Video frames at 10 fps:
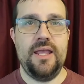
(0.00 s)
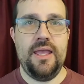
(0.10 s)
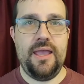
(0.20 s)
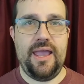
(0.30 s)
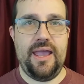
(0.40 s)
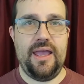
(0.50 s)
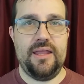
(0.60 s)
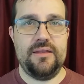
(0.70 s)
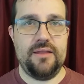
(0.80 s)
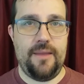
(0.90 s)

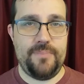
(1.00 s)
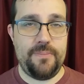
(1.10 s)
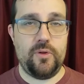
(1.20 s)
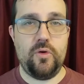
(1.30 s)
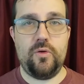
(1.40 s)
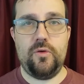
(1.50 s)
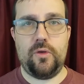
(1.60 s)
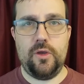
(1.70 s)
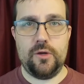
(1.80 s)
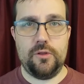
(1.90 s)
and people who
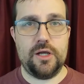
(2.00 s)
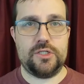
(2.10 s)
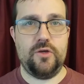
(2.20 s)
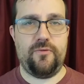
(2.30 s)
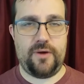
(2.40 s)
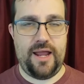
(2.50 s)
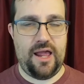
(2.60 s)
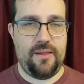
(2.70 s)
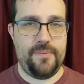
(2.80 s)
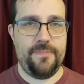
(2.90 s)
you can look to for
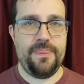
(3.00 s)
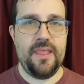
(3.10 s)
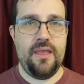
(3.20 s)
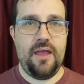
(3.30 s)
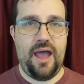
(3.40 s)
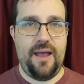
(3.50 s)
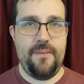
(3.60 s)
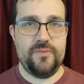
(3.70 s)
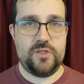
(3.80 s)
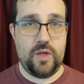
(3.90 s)
help,
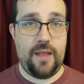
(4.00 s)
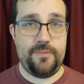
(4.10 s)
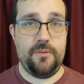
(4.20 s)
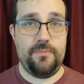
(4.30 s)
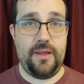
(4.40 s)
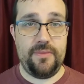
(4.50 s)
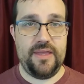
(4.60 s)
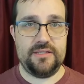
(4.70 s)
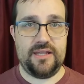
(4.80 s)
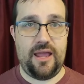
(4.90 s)
to help you build
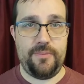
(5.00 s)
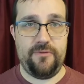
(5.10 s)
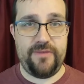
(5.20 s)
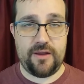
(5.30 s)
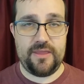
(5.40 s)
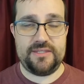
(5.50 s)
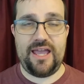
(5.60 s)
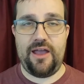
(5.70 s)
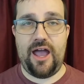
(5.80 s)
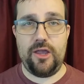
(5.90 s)
this and help you figure this
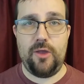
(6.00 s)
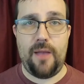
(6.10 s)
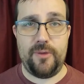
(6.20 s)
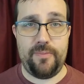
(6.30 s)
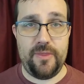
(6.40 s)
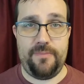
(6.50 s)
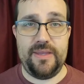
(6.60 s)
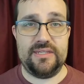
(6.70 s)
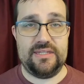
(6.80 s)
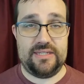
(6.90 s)
out, help you put the
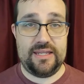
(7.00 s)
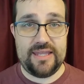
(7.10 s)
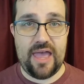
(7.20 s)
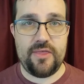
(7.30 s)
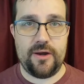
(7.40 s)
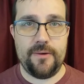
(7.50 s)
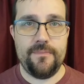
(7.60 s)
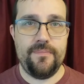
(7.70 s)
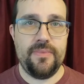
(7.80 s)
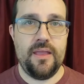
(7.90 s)
pieces together.
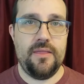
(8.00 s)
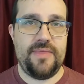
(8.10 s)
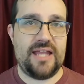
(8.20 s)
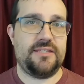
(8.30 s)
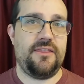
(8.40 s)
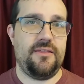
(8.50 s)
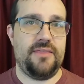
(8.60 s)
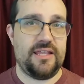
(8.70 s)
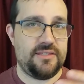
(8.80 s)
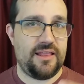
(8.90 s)
That's
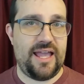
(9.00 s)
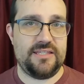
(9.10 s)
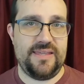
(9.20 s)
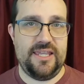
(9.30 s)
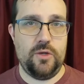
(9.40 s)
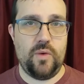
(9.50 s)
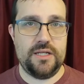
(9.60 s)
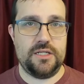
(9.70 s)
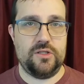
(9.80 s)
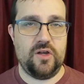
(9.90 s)
the last thing you want
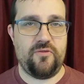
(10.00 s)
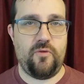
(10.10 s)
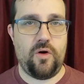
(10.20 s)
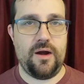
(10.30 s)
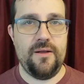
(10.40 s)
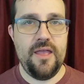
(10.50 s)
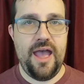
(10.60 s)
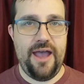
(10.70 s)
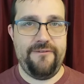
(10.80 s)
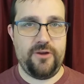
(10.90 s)
to look for
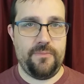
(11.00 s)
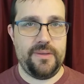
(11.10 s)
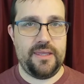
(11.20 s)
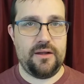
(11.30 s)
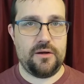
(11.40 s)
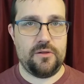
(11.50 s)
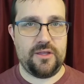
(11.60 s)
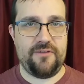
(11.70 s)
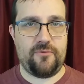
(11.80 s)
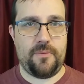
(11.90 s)
if you're a beginner
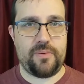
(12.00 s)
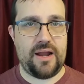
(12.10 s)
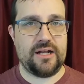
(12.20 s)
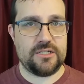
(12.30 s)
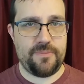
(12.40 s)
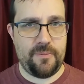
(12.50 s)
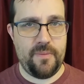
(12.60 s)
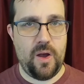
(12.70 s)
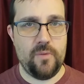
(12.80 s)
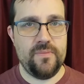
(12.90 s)
looking for a product to
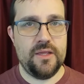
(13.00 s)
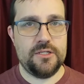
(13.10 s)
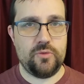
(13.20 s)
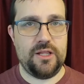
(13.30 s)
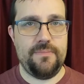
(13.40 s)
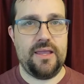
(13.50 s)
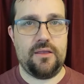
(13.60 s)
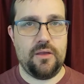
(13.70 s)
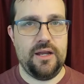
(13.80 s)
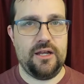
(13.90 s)
promote to really make
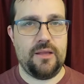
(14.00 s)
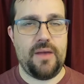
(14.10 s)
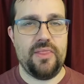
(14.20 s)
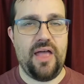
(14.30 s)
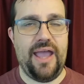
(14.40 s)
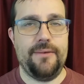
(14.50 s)
good income online.